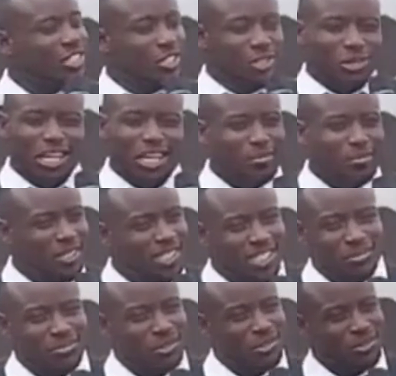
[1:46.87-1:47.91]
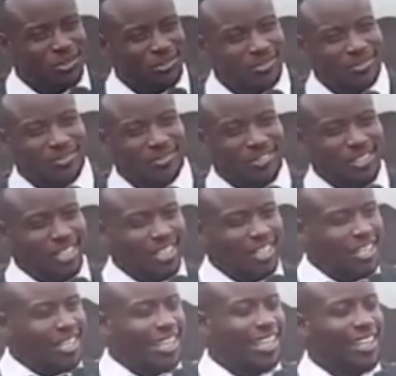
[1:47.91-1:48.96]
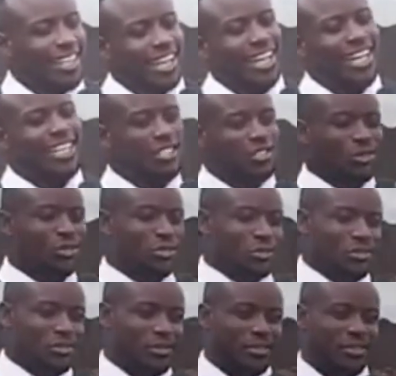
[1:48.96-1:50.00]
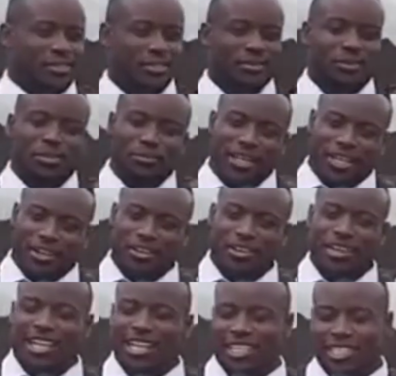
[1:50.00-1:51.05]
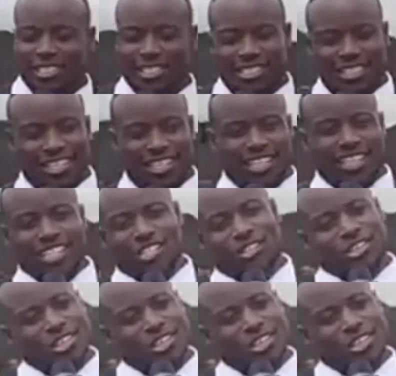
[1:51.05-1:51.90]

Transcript: Shule ipitishi mtu. And that I saw with my own eyes. So